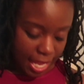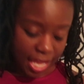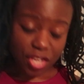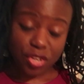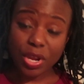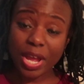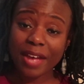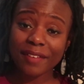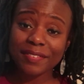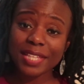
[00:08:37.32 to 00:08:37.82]

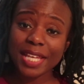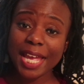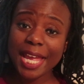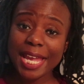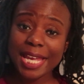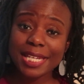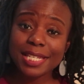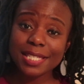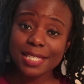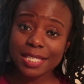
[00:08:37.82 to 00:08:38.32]
You have the
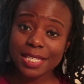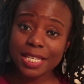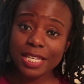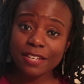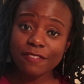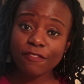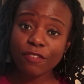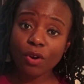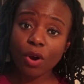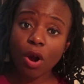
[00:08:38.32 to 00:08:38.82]
A to Z
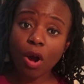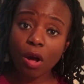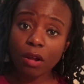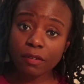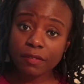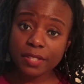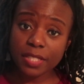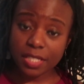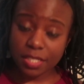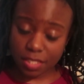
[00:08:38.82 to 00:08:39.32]
for all
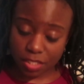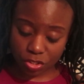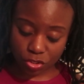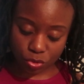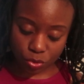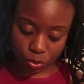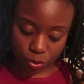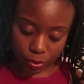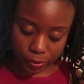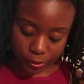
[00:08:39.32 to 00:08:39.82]
of the
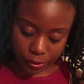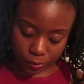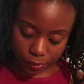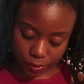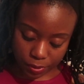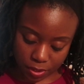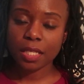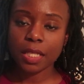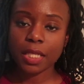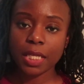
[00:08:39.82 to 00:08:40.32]
essential
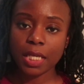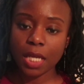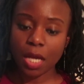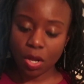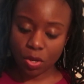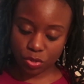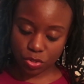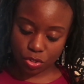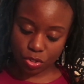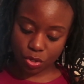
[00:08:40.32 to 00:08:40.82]
oils. Basically,
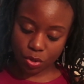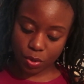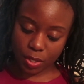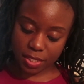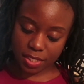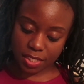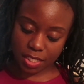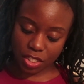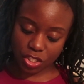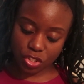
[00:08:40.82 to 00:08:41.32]
also a
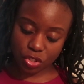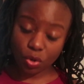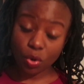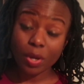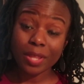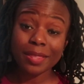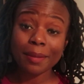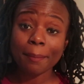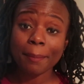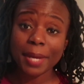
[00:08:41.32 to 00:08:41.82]
section
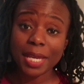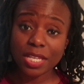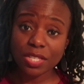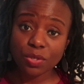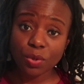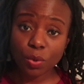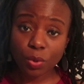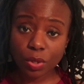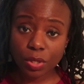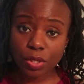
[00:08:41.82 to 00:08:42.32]
on the base
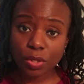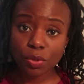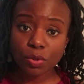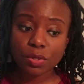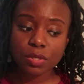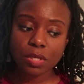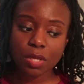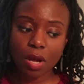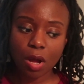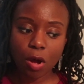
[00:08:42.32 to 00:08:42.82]

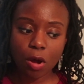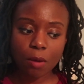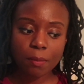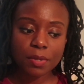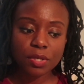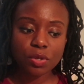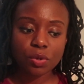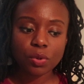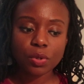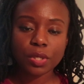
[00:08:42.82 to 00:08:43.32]
oils,
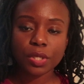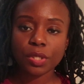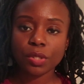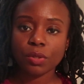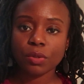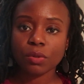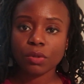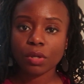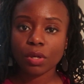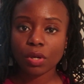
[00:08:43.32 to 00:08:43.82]
almond
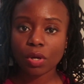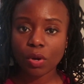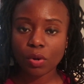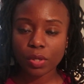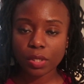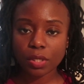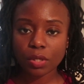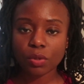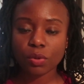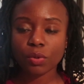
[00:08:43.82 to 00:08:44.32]
oil,
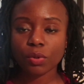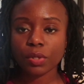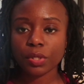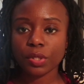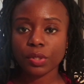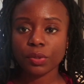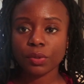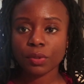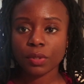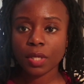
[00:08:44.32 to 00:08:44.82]
coconut
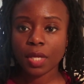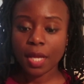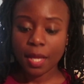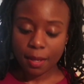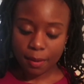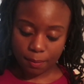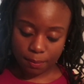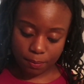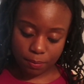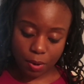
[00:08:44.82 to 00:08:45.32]
oil,
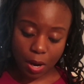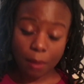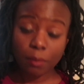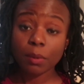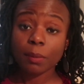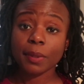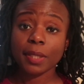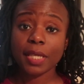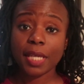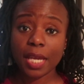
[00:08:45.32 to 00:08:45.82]

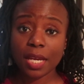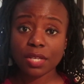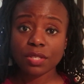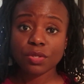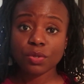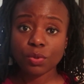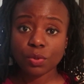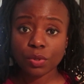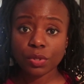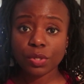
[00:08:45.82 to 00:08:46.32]
probably
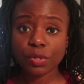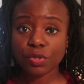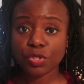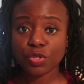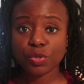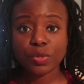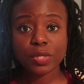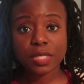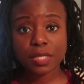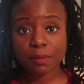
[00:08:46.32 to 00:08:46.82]
castor oil
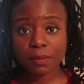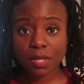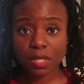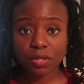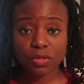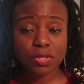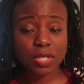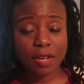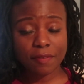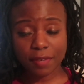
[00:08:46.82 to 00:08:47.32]
too, and some
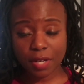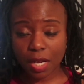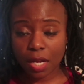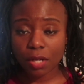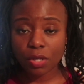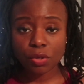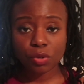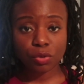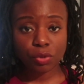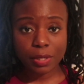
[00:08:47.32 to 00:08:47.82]
others,
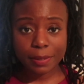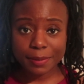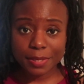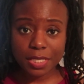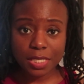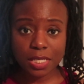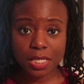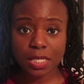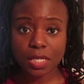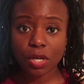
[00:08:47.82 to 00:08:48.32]
avocado,
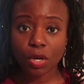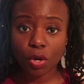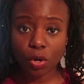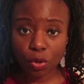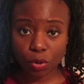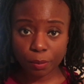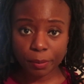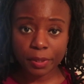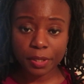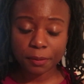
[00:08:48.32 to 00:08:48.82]
grapeseed,
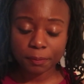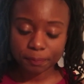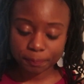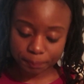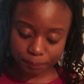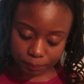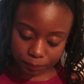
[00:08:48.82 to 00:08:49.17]
jojoba,